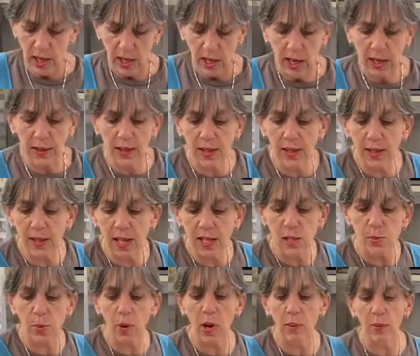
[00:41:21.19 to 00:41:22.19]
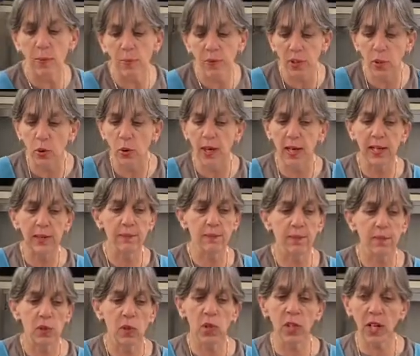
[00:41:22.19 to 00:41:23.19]
I think that's probably great.
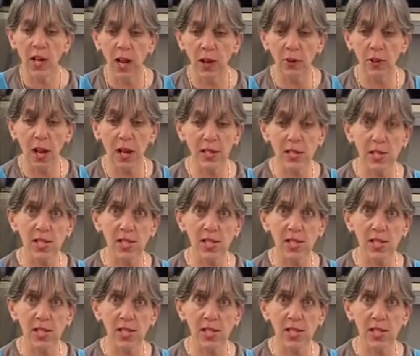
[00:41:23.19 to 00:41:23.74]
Look how nice